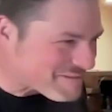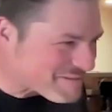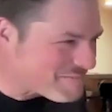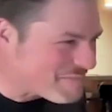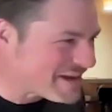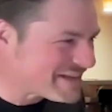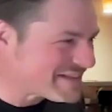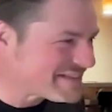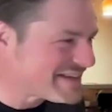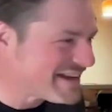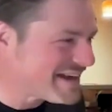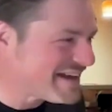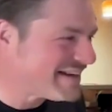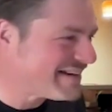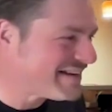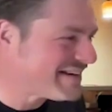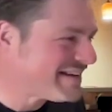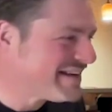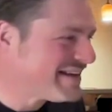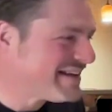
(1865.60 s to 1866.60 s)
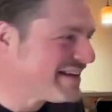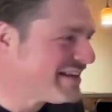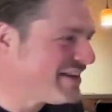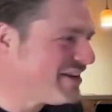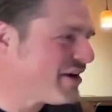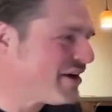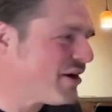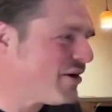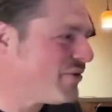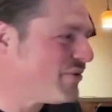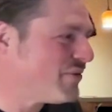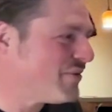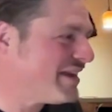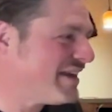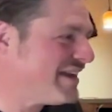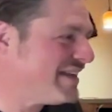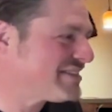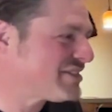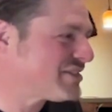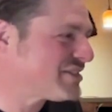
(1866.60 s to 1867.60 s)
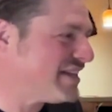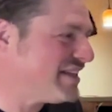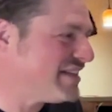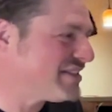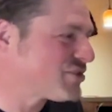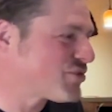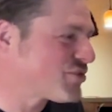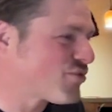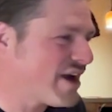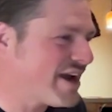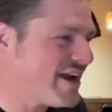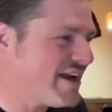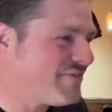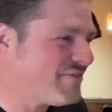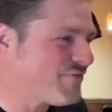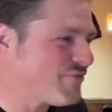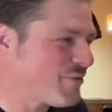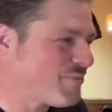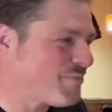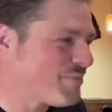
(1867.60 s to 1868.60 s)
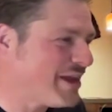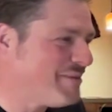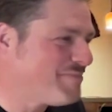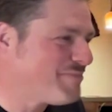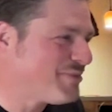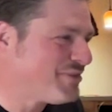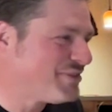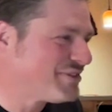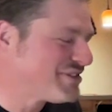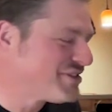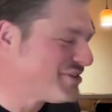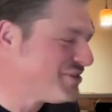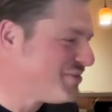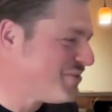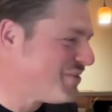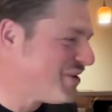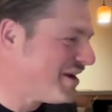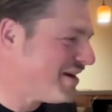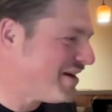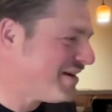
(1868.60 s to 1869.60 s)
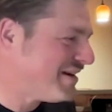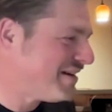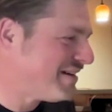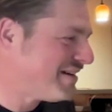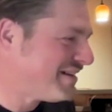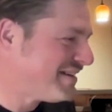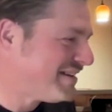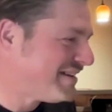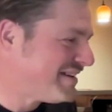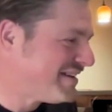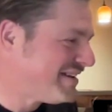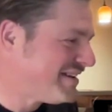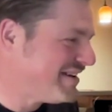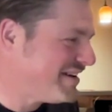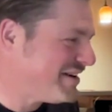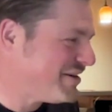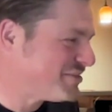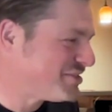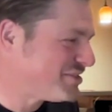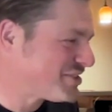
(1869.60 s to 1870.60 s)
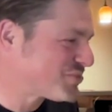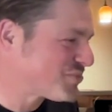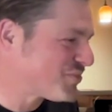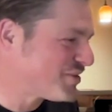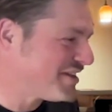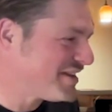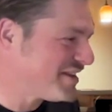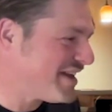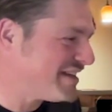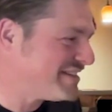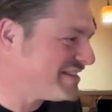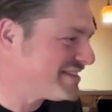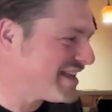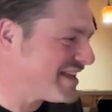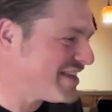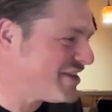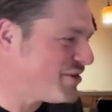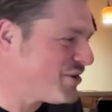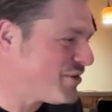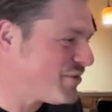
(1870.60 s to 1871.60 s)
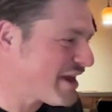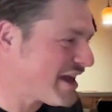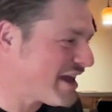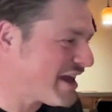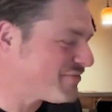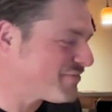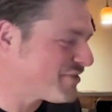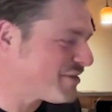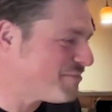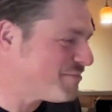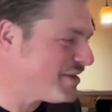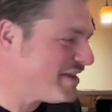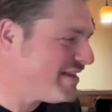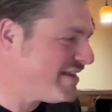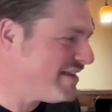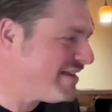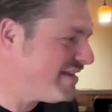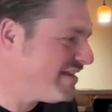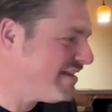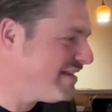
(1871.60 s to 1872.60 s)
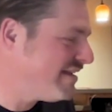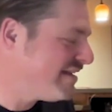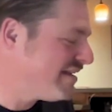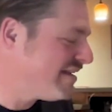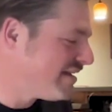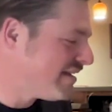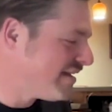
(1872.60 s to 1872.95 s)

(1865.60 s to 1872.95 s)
But, you know, it's great for people to, you know, just realize that you don't have to be,